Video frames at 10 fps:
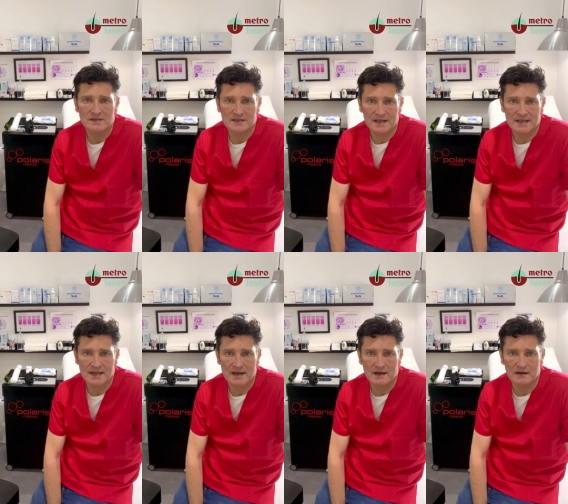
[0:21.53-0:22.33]
the
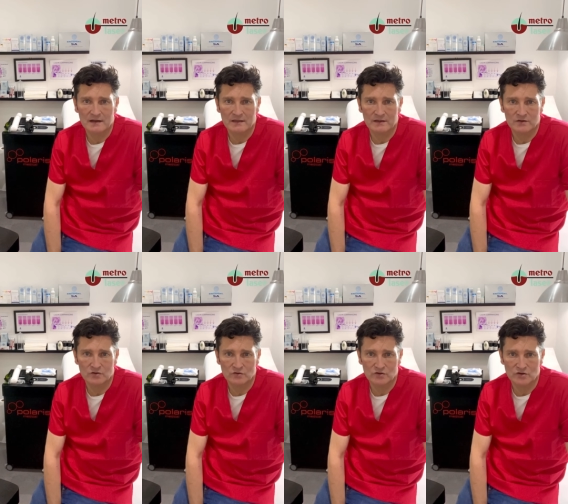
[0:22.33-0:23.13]
skincare that
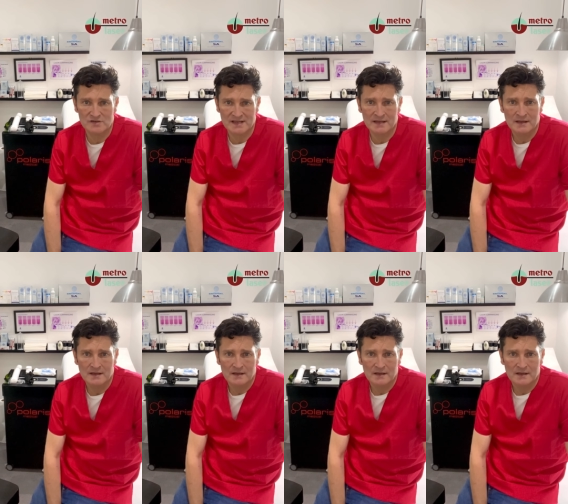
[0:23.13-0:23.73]
you're using.